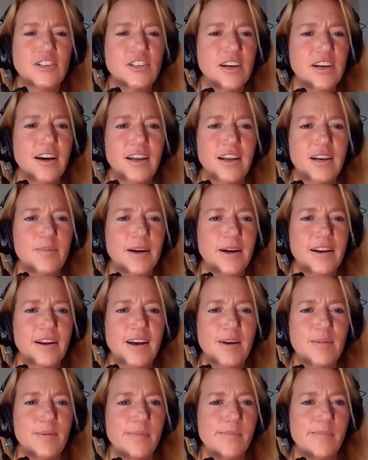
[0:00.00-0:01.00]
taught about
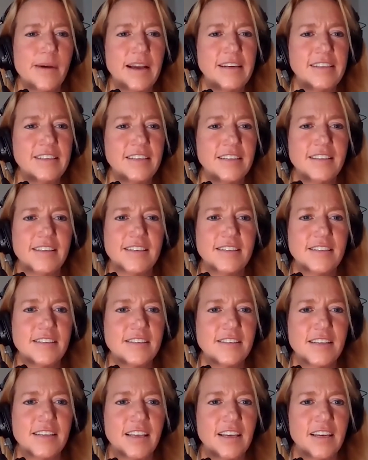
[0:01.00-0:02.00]
how my mind did this
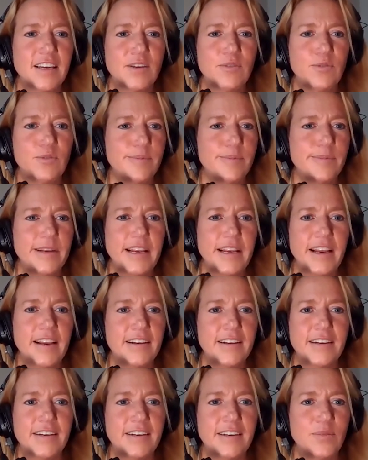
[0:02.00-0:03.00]
as a kid,
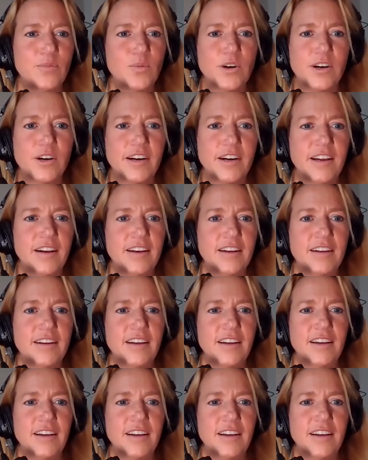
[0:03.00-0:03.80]
ruminated and worried,